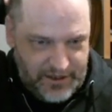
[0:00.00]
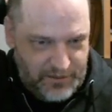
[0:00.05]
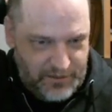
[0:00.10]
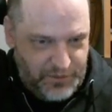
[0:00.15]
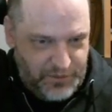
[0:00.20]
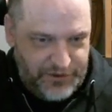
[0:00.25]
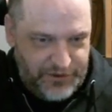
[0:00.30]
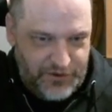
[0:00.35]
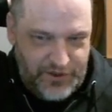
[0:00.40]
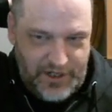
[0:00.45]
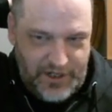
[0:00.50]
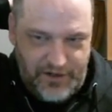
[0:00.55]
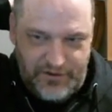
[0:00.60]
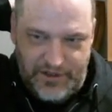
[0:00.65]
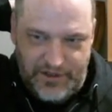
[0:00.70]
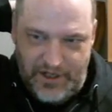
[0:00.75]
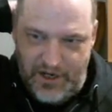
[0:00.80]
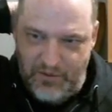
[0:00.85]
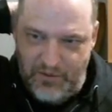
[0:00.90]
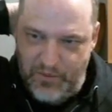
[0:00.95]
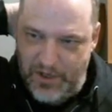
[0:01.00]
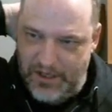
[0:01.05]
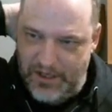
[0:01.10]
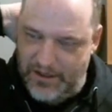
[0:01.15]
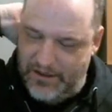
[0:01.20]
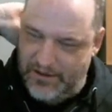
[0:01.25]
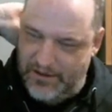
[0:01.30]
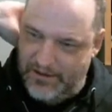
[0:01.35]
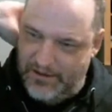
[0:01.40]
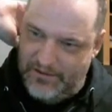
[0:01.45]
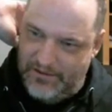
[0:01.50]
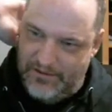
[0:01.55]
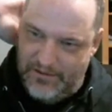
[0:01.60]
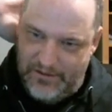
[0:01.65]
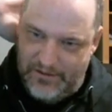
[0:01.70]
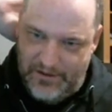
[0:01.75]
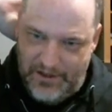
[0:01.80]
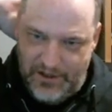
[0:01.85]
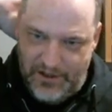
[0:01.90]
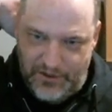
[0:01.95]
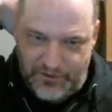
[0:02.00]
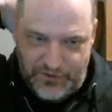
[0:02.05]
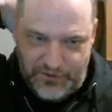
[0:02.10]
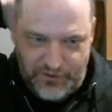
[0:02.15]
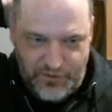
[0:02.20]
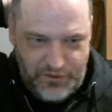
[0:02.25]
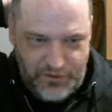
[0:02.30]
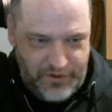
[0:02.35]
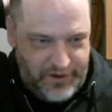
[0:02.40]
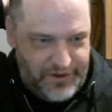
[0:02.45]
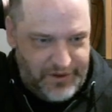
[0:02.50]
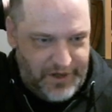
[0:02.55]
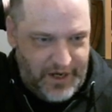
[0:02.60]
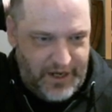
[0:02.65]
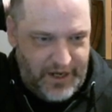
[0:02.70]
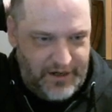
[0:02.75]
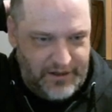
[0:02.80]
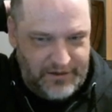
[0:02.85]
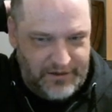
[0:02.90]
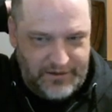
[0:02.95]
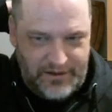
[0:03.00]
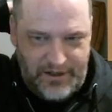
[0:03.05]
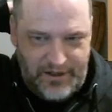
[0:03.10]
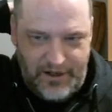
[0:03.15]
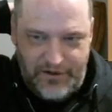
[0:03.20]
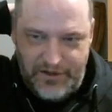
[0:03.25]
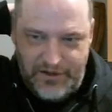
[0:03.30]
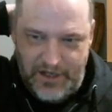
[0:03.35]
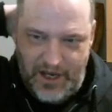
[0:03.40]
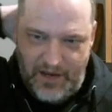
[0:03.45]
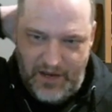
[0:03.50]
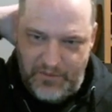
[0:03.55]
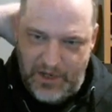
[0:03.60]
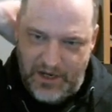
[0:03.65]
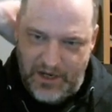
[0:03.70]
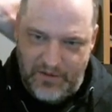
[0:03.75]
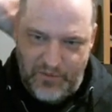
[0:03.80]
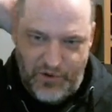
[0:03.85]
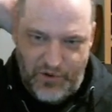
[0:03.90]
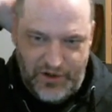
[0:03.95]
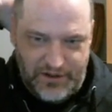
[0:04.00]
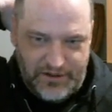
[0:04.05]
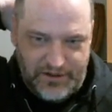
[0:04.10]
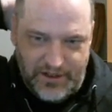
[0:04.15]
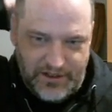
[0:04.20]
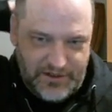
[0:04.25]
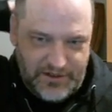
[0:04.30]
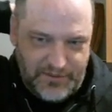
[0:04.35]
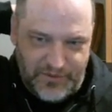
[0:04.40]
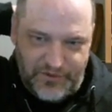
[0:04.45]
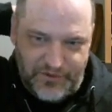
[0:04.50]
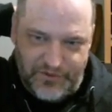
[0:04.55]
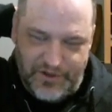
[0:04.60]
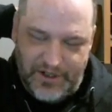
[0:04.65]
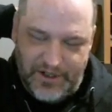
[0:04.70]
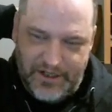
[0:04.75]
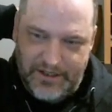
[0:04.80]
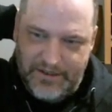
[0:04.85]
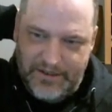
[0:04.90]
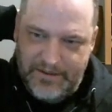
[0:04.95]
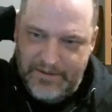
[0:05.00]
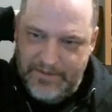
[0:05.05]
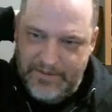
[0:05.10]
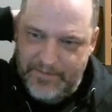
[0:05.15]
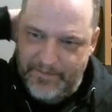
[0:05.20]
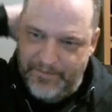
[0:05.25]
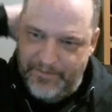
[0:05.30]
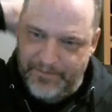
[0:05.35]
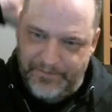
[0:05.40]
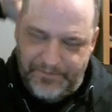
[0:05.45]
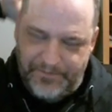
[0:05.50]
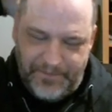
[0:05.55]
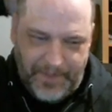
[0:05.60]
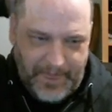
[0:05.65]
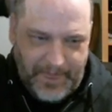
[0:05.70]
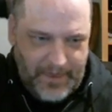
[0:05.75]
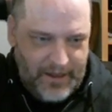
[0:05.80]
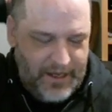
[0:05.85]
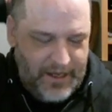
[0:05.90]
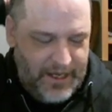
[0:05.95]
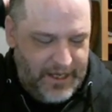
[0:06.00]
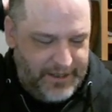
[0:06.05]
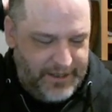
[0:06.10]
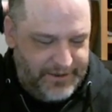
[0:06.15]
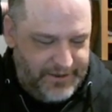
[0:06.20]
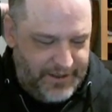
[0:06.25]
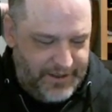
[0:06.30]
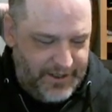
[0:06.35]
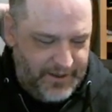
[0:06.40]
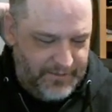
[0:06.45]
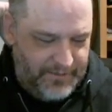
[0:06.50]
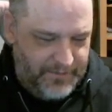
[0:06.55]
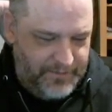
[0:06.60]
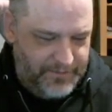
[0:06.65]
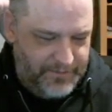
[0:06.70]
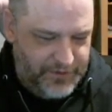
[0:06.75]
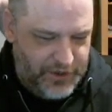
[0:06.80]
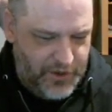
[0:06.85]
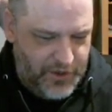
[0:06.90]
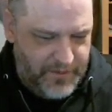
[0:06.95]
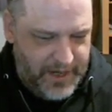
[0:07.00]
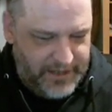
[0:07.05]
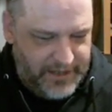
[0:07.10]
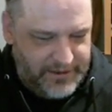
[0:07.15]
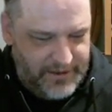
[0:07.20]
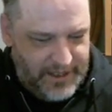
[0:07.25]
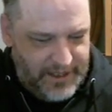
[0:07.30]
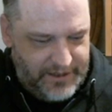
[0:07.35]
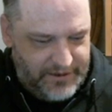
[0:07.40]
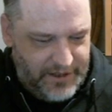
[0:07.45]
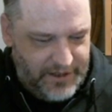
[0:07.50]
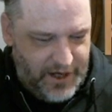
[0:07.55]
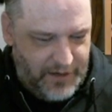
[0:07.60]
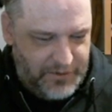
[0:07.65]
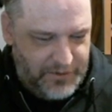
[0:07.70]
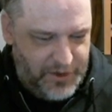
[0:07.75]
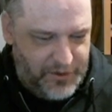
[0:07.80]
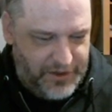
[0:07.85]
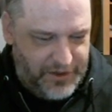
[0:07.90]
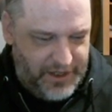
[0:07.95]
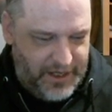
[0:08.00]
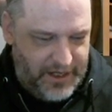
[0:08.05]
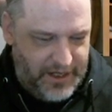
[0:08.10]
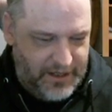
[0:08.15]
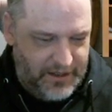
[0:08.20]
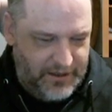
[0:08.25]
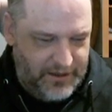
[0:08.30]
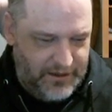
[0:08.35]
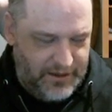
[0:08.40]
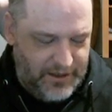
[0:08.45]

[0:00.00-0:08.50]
Blizzard Entertainment, you know, school of thought is, hell yeah, make it more accessible, right? And to go back to that Diablo thing,